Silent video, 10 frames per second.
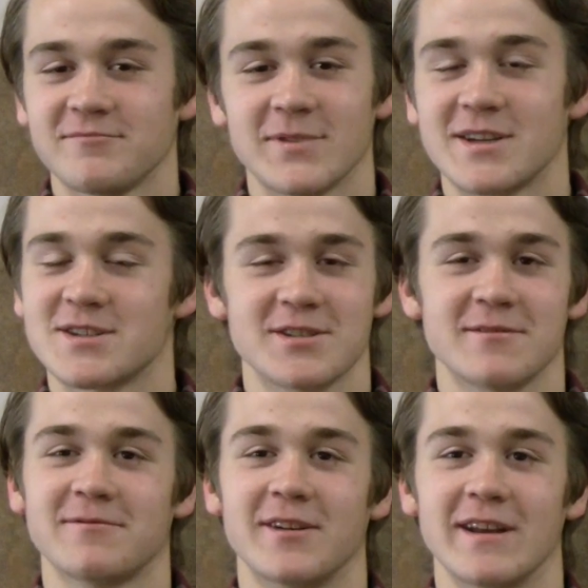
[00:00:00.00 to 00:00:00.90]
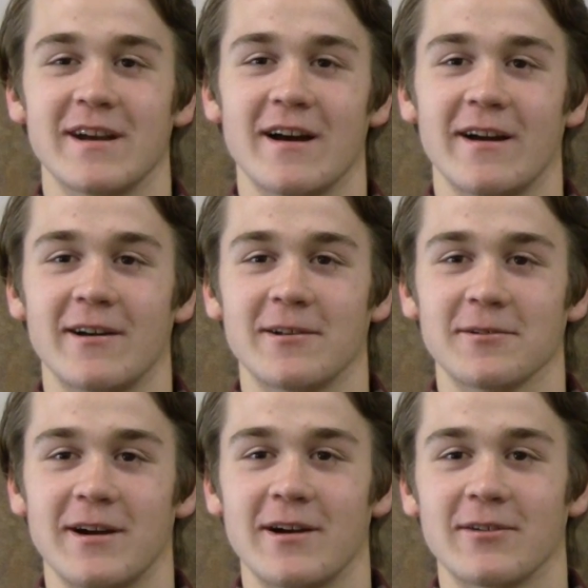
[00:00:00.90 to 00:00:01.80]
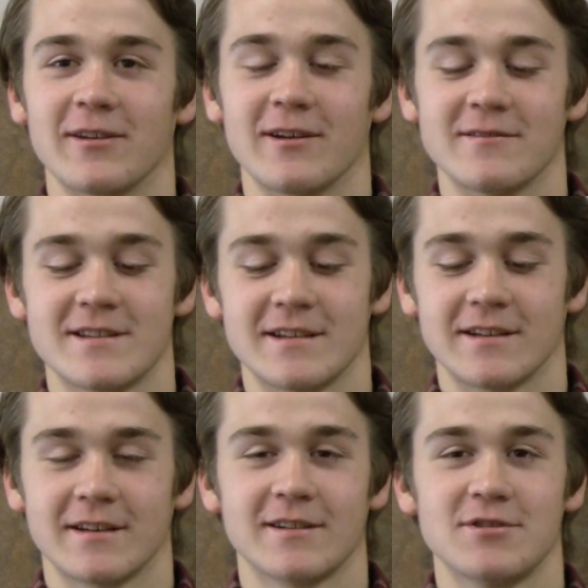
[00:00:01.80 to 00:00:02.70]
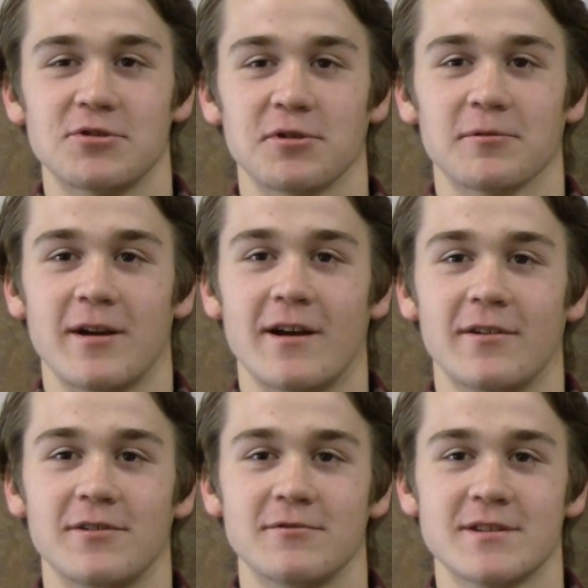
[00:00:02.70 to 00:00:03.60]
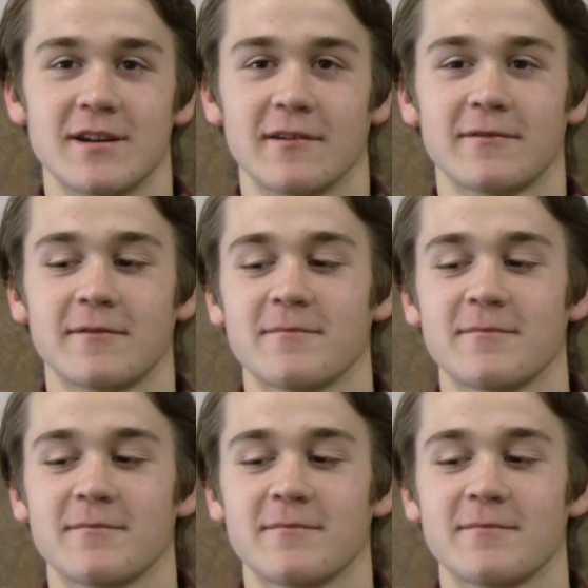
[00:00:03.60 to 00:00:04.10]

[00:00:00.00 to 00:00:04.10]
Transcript: he's just a funny guy all around, loves to joke around, do stuff.